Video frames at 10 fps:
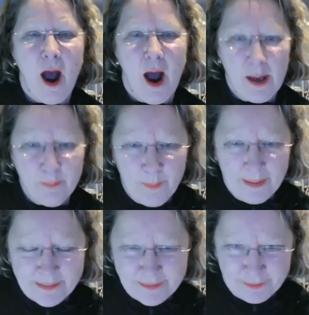I'm
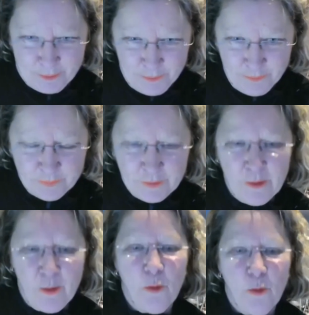best served
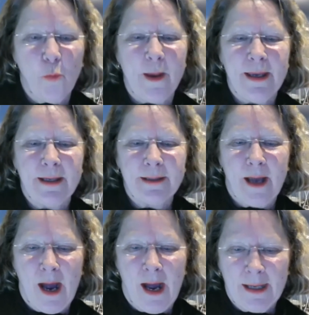when
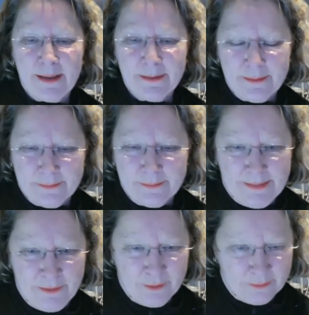I
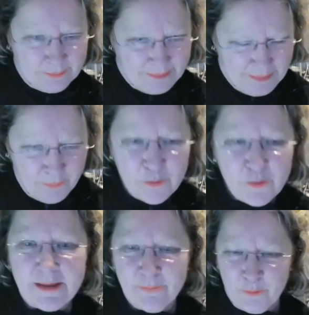either give you
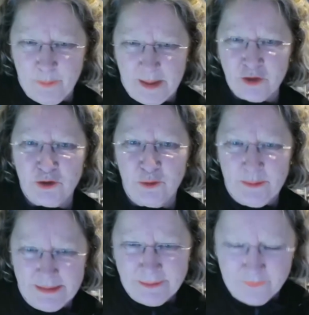the information you
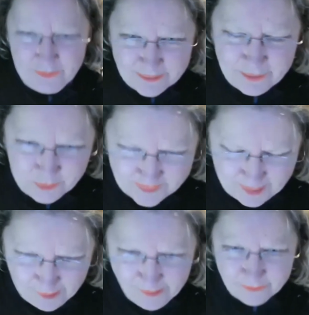need to fix it
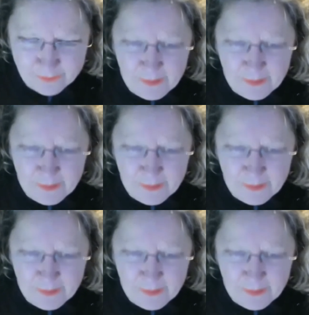yourself,